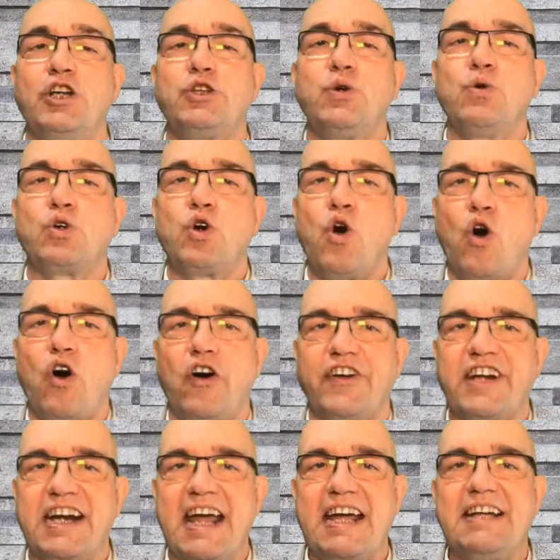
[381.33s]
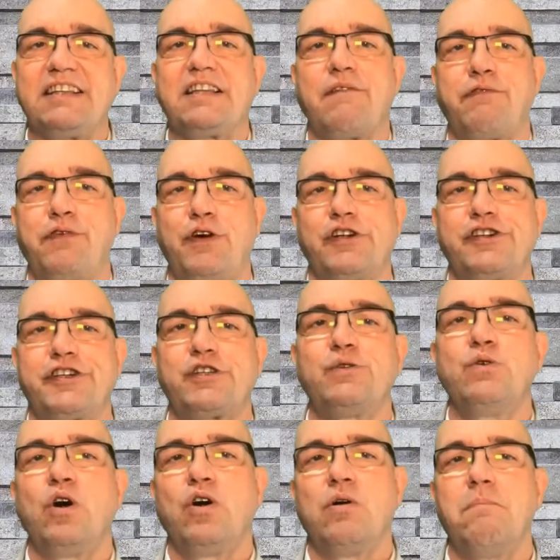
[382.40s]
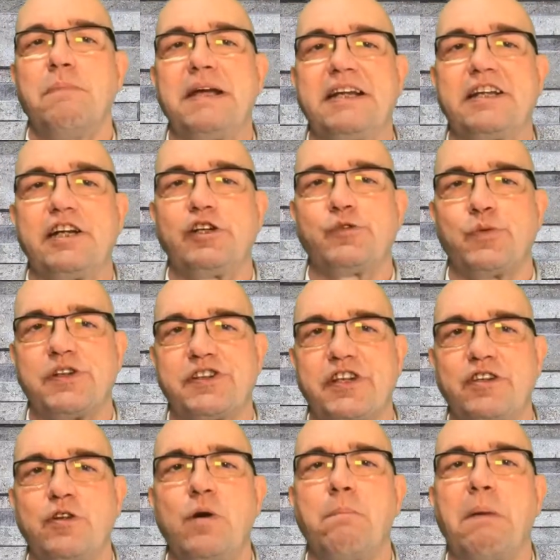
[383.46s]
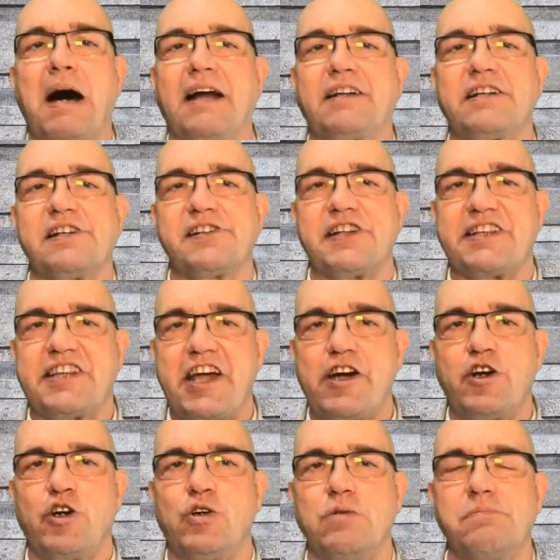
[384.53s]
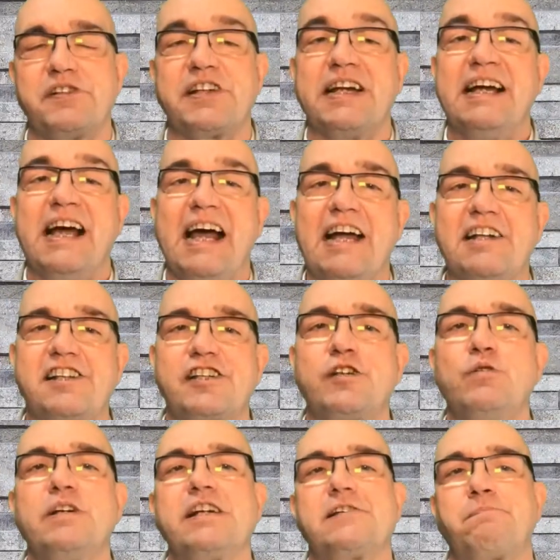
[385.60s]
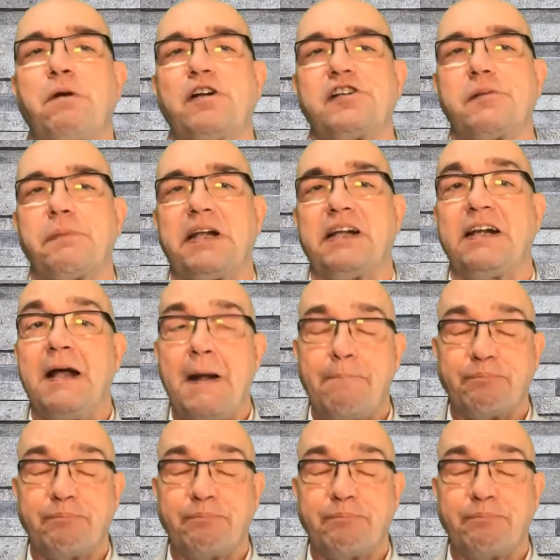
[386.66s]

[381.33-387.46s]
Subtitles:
to coordinate the first 2 home meetings with the new partners at their homes as soon as possible,